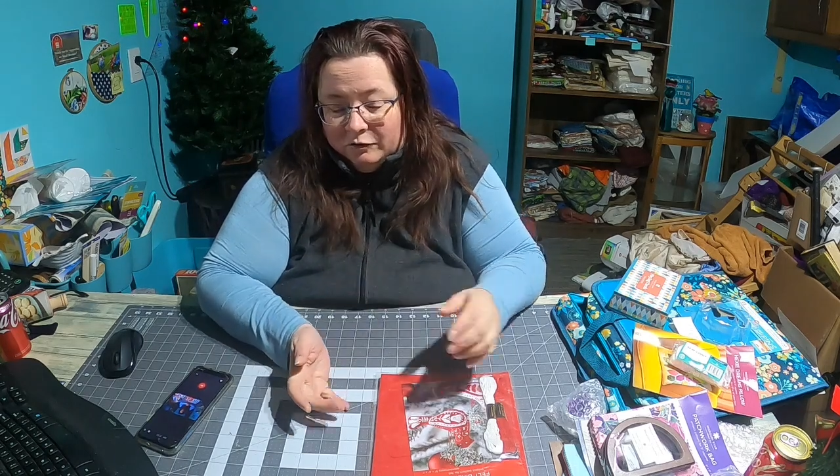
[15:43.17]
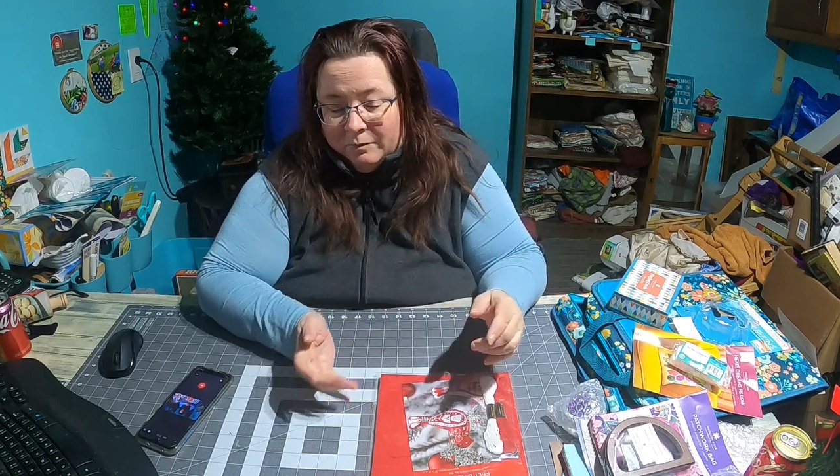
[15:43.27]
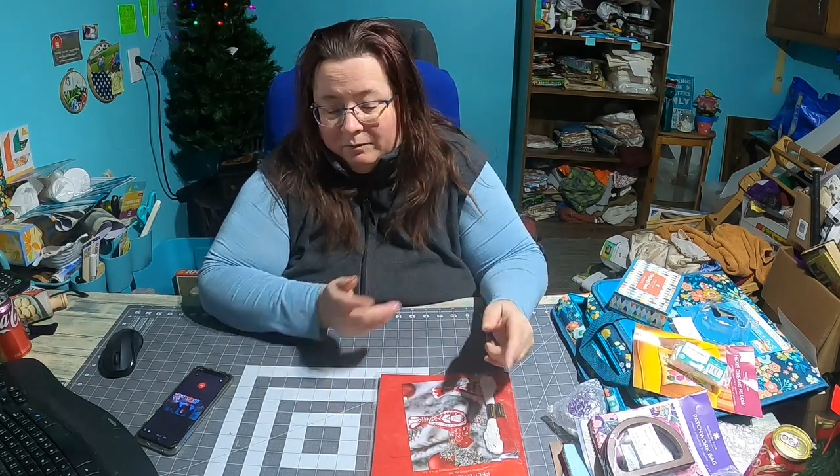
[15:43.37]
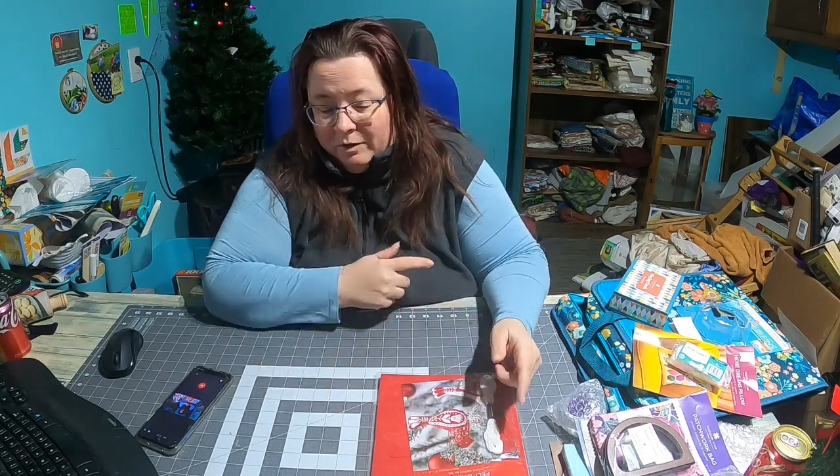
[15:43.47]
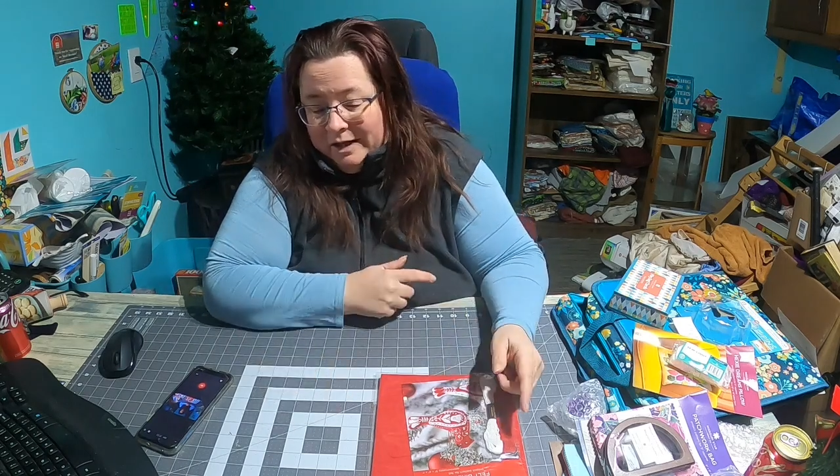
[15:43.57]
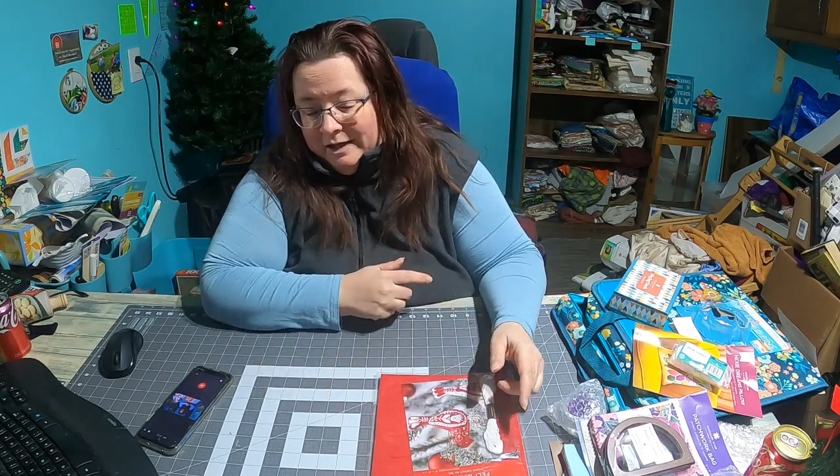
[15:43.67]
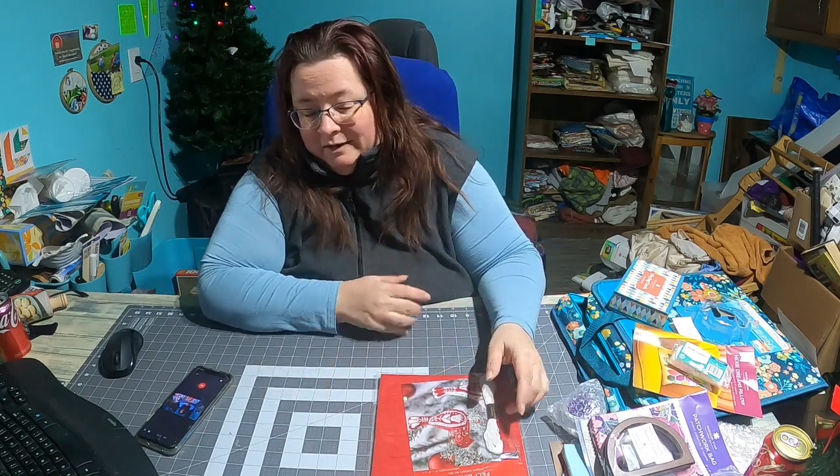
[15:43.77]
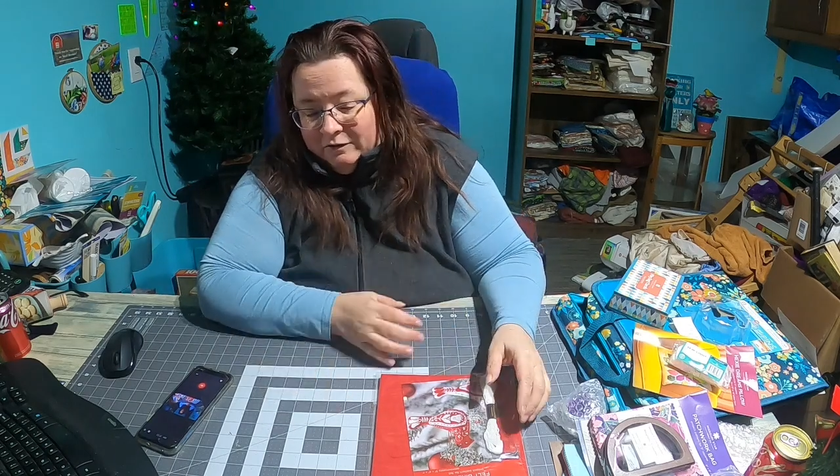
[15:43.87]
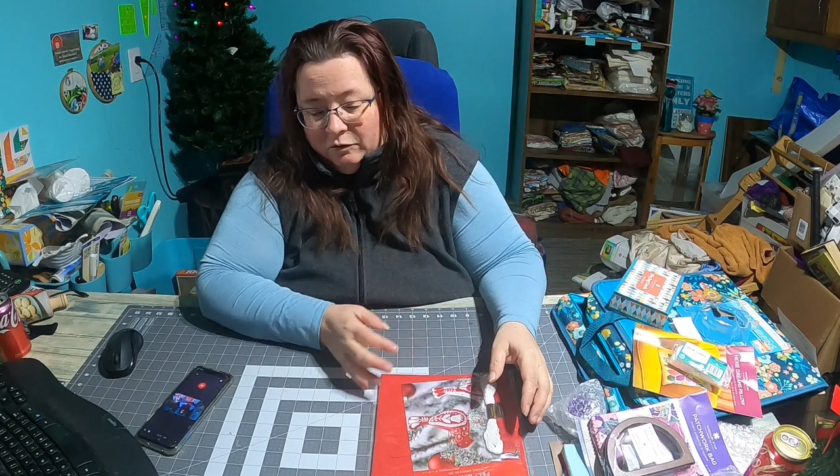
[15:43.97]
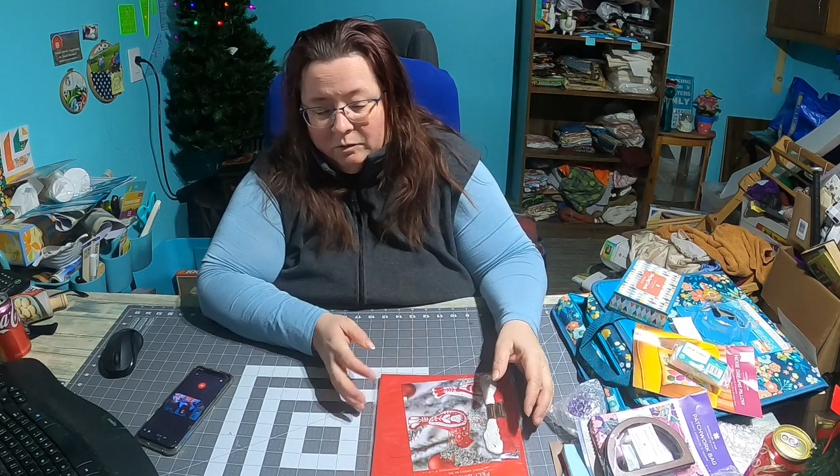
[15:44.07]
jump right
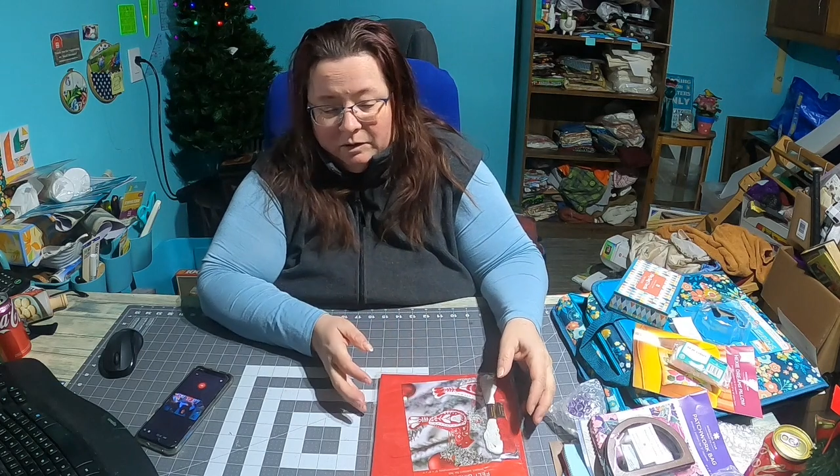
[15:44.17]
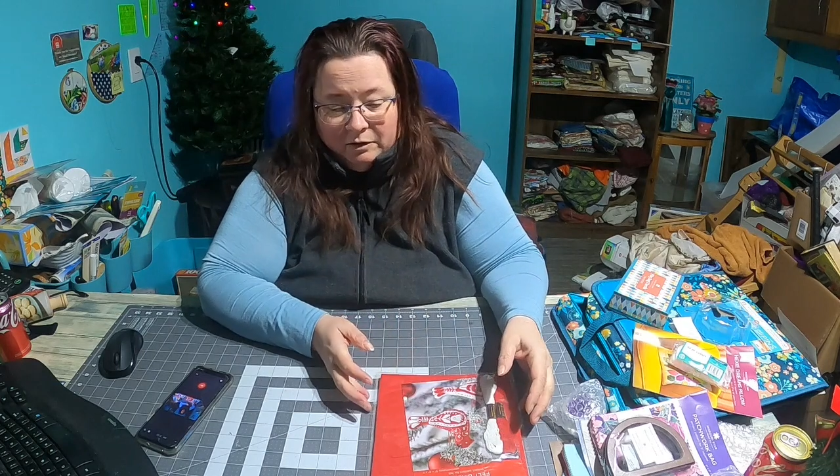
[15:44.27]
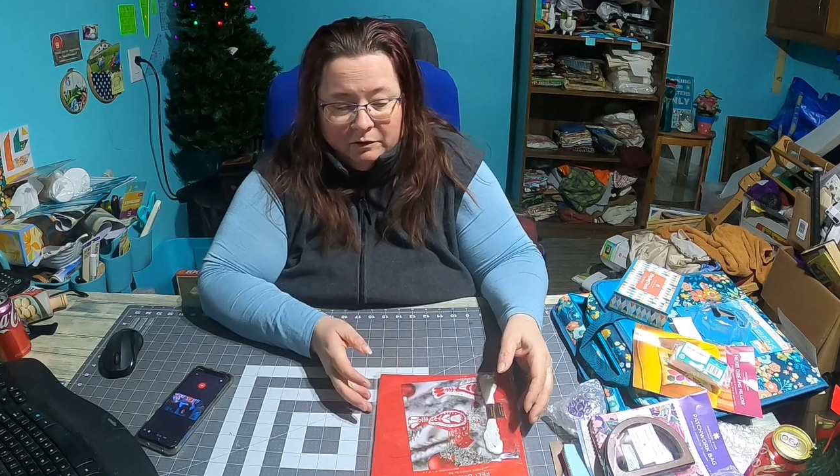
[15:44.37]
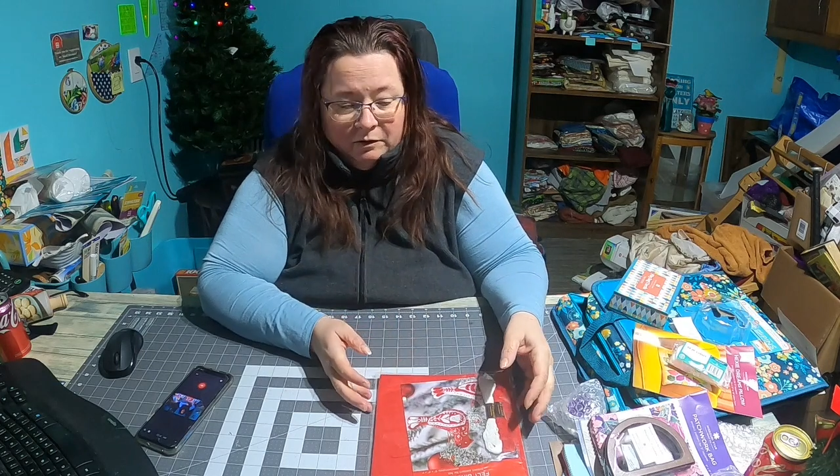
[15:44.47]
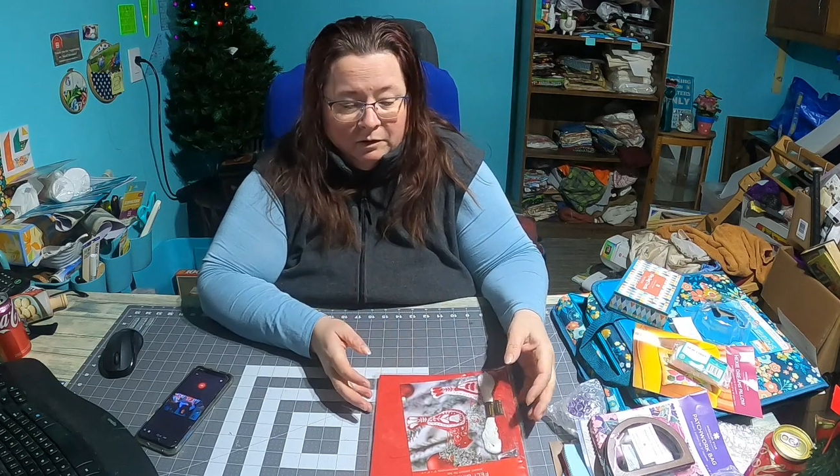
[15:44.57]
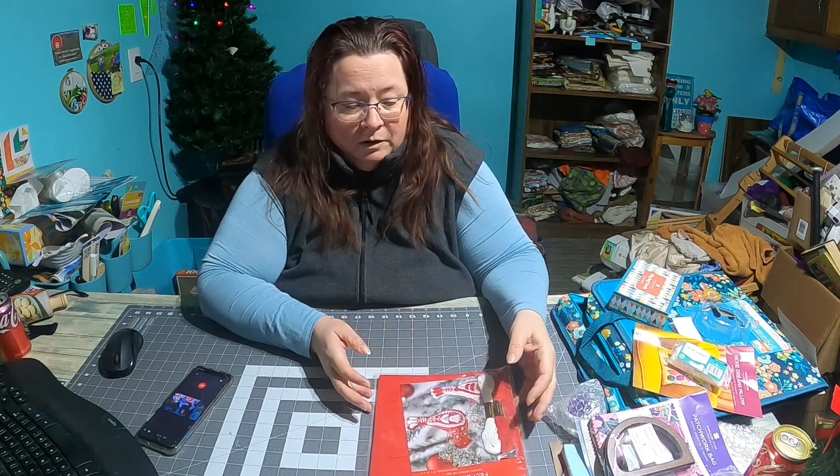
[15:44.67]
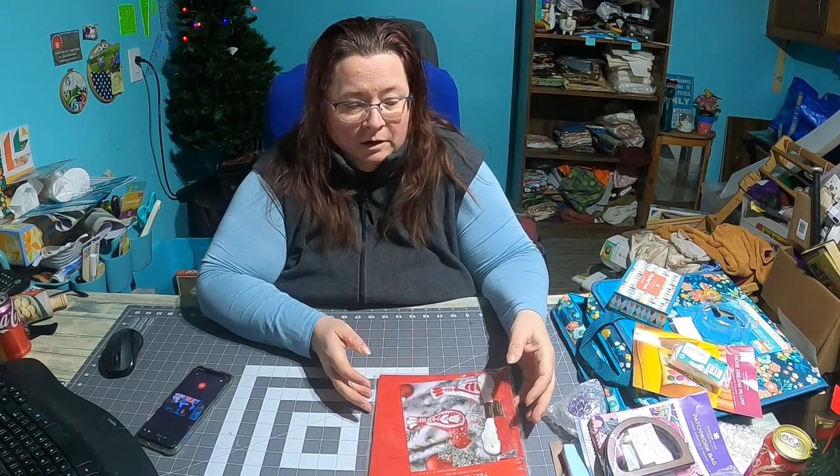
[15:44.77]
into another